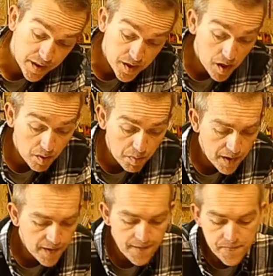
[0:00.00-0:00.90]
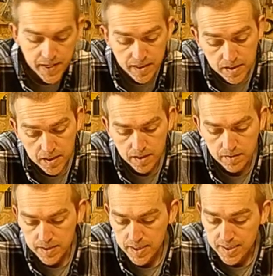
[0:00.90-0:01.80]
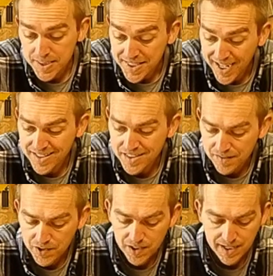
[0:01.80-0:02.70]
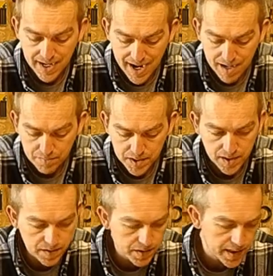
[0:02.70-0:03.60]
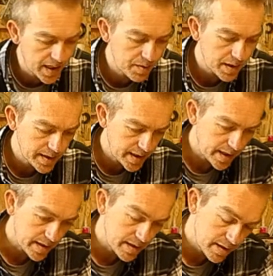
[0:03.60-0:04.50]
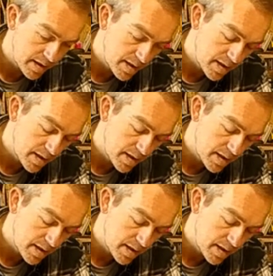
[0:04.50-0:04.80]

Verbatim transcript: for the top. So as it stands, I've got absolutely no idea